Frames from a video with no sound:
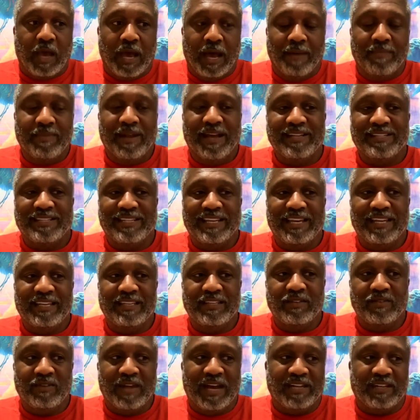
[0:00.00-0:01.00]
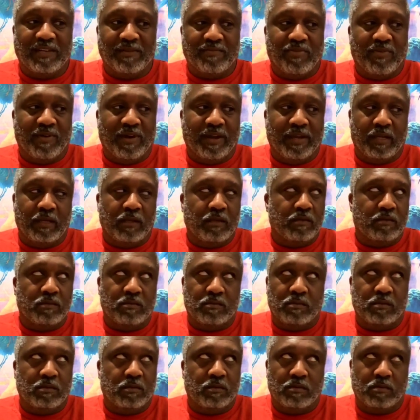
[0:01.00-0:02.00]
I'm not telling you not to pray.
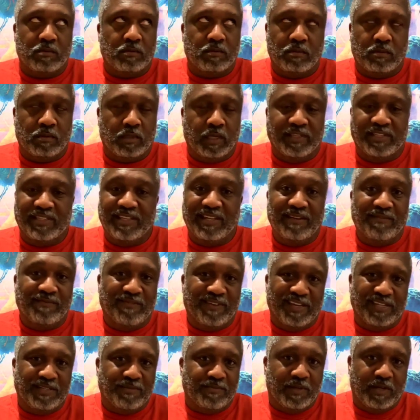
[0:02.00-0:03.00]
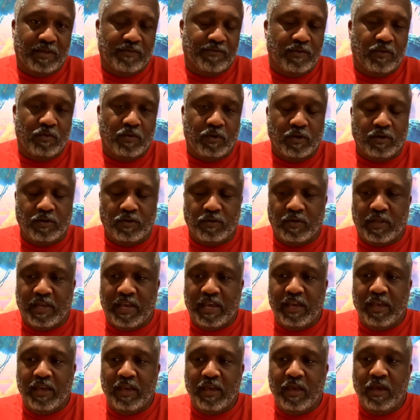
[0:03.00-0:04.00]
It's an investment if you want to do
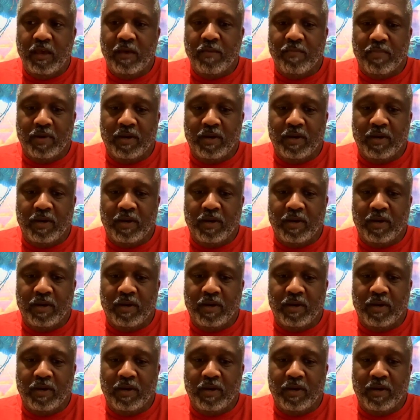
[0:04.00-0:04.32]
that.